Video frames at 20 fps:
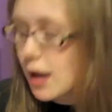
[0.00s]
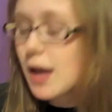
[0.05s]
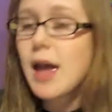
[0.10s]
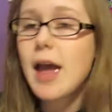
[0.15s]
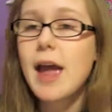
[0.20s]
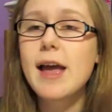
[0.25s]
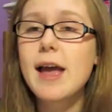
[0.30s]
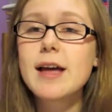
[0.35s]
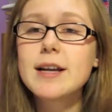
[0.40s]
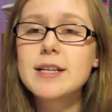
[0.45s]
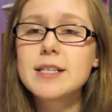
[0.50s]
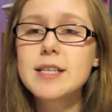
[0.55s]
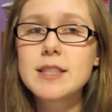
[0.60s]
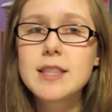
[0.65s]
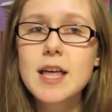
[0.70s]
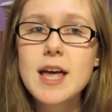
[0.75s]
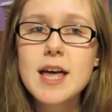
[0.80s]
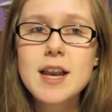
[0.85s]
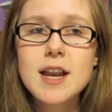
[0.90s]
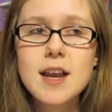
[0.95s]
And
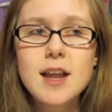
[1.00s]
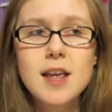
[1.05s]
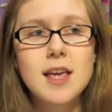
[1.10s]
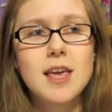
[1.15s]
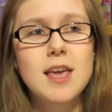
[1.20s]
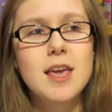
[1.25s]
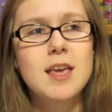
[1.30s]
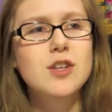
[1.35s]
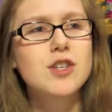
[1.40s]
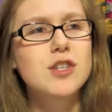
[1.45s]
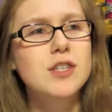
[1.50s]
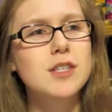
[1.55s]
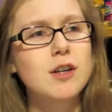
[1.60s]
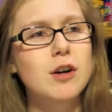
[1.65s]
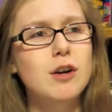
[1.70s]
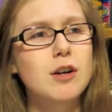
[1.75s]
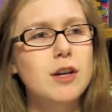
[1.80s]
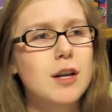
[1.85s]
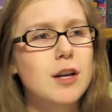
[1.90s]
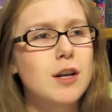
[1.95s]
then he just
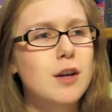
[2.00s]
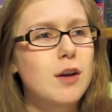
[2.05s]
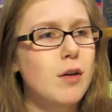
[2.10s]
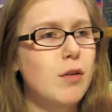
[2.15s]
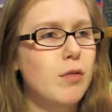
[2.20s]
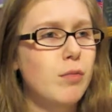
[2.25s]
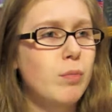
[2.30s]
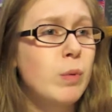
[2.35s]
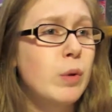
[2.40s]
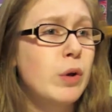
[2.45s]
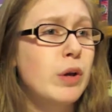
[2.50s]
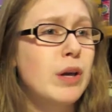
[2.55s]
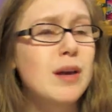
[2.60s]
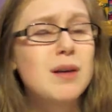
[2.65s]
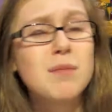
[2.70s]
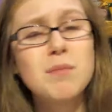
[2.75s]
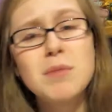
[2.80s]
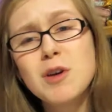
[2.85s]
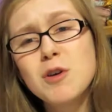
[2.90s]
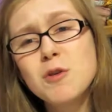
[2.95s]
started looking
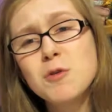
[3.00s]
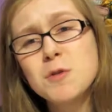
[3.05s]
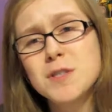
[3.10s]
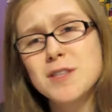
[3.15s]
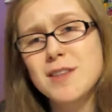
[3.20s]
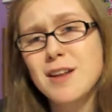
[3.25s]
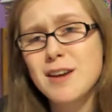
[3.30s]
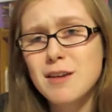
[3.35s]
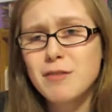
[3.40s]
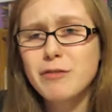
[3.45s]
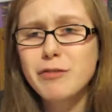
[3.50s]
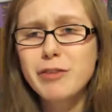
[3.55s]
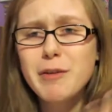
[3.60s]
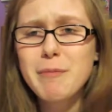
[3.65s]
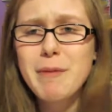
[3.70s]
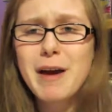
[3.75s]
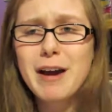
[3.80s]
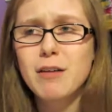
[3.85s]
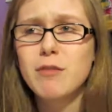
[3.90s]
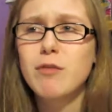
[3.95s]
amused, and then he'd flip
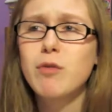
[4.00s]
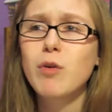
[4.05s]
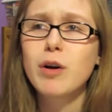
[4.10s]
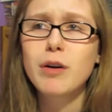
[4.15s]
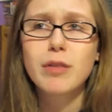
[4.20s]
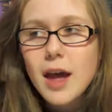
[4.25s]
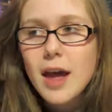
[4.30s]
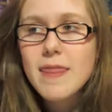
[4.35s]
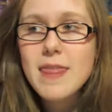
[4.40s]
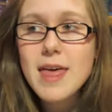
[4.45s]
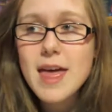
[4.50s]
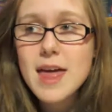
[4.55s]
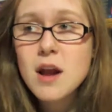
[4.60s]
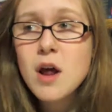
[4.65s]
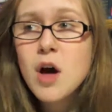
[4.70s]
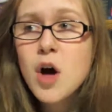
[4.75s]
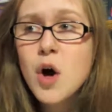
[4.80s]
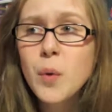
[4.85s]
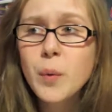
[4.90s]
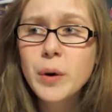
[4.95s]
back and forth. And then
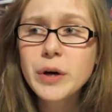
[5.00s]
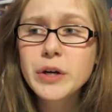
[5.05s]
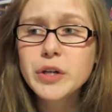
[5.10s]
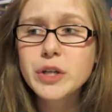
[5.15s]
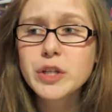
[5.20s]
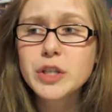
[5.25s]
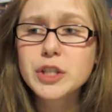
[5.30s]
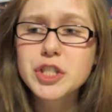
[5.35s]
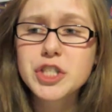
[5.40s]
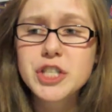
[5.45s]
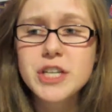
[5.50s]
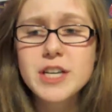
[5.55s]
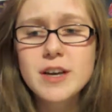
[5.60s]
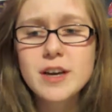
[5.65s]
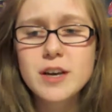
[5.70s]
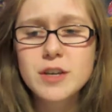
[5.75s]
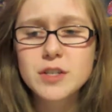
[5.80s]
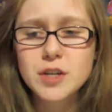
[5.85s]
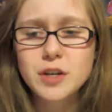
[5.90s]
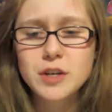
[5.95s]
one girl,
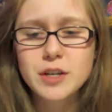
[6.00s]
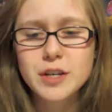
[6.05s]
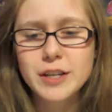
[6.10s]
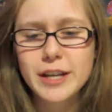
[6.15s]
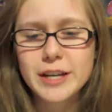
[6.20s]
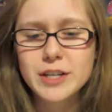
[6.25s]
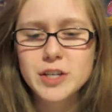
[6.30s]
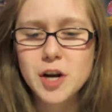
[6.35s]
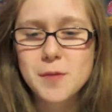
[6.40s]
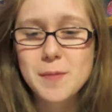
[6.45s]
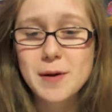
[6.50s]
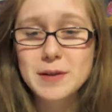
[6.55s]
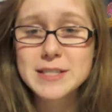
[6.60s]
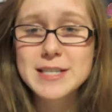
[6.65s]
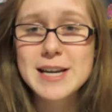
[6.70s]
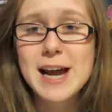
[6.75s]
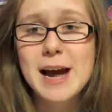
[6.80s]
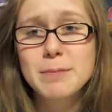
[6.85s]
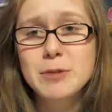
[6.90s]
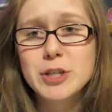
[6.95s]
she started talking about
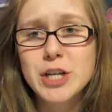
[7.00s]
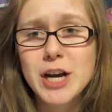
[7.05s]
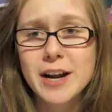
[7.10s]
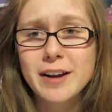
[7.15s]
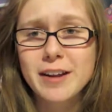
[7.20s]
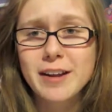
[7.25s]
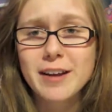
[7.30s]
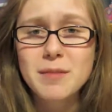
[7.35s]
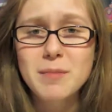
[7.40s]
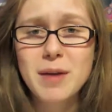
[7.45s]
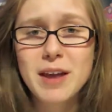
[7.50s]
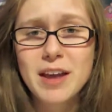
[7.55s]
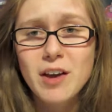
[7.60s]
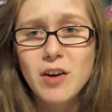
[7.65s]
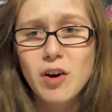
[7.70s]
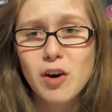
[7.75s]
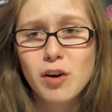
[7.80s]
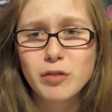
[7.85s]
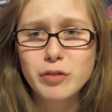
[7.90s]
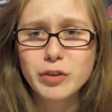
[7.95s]
Snapchatting and making
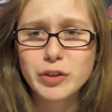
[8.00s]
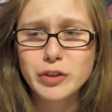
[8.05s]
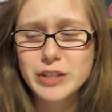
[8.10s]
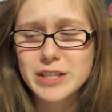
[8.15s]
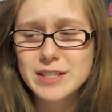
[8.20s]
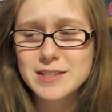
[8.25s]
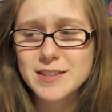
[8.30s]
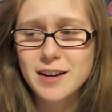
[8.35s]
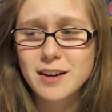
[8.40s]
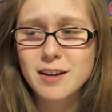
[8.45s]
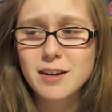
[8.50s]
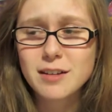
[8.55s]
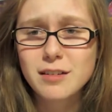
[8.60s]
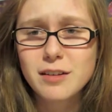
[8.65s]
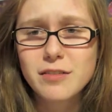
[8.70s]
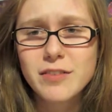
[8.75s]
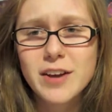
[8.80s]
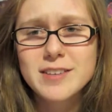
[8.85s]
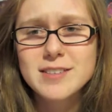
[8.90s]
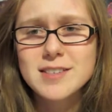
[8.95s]
all of these
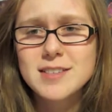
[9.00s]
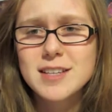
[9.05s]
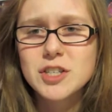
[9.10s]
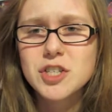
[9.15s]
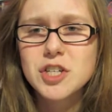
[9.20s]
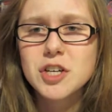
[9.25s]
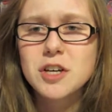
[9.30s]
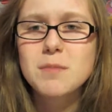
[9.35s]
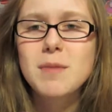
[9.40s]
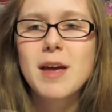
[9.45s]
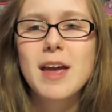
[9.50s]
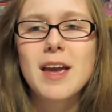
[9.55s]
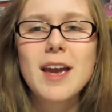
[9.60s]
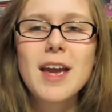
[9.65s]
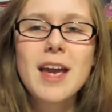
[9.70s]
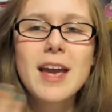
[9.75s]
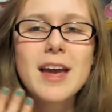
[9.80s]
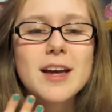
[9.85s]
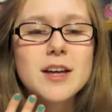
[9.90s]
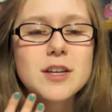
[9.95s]
ugly faces that she could
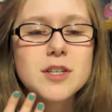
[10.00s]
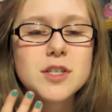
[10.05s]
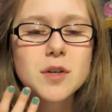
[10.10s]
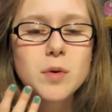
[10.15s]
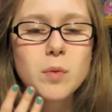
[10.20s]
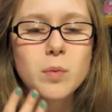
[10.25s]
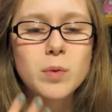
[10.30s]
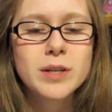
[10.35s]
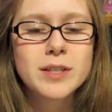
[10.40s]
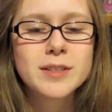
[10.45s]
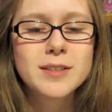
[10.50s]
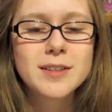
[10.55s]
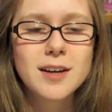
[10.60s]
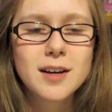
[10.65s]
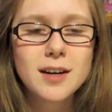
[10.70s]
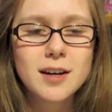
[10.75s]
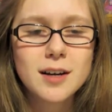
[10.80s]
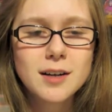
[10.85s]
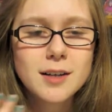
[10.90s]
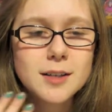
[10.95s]
make. And one
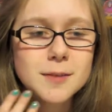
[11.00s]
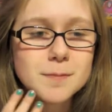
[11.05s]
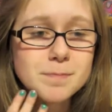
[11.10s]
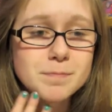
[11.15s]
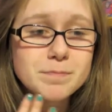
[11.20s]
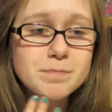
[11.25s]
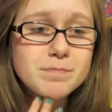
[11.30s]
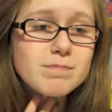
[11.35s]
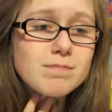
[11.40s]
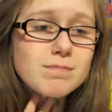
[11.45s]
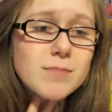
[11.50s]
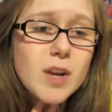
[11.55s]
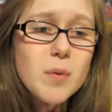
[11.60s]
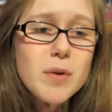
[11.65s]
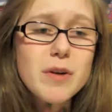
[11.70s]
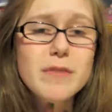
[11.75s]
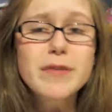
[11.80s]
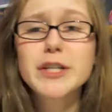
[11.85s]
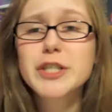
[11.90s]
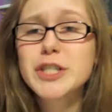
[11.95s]

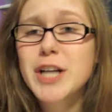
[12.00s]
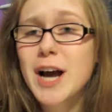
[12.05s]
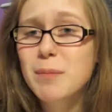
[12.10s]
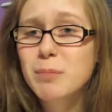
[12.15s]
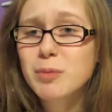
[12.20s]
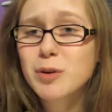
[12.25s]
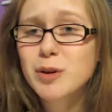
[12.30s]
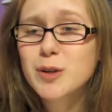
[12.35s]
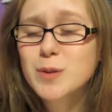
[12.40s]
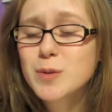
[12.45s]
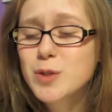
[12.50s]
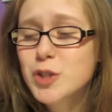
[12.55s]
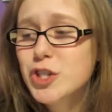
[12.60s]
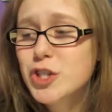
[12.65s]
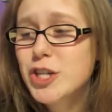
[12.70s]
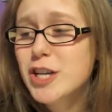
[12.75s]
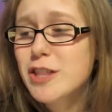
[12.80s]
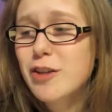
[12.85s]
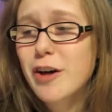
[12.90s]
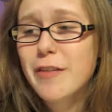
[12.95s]
of our chaperones,
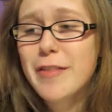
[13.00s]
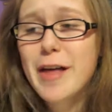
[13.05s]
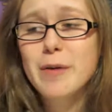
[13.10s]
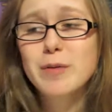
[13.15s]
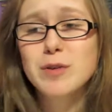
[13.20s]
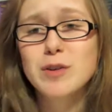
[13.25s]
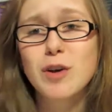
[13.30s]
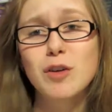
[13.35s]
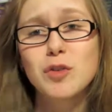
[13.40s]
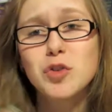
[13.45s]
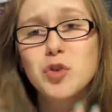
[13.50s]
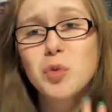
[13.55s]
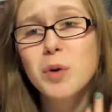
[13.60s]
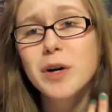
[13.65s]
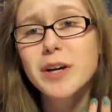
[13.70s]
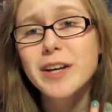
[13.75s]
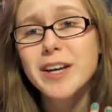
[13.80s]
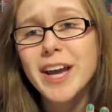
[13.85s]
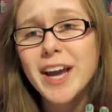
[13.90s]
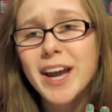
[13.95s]
she thought that was called
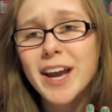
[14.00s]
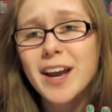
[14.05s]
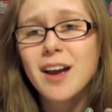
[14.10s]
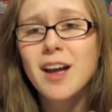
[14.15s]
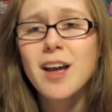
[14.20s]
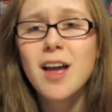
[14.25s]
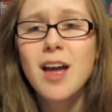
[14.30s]
twerking.